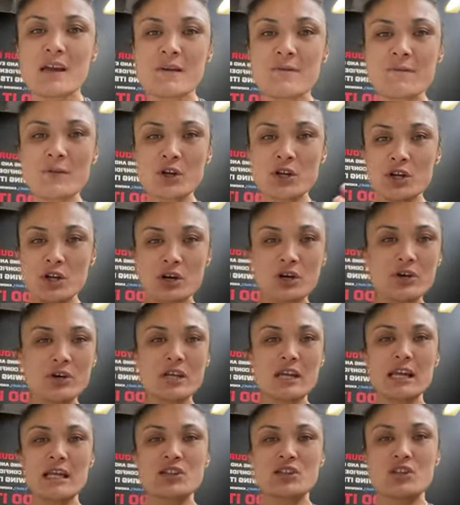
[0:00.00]
for you to
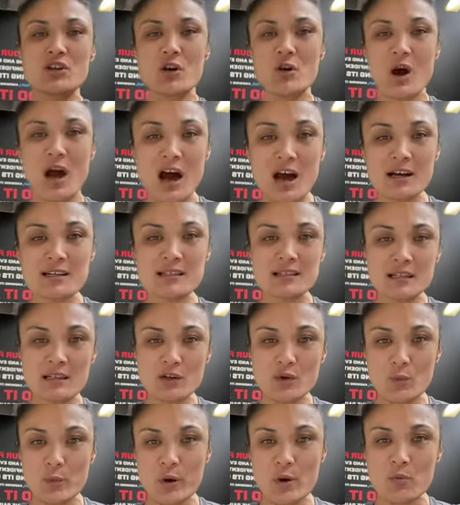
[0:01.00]
get to know us a
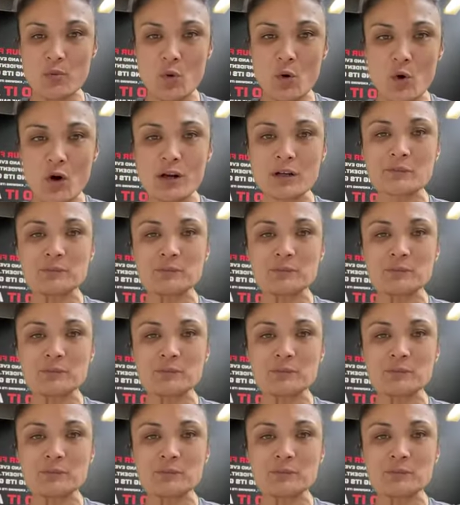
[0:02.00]
little bit more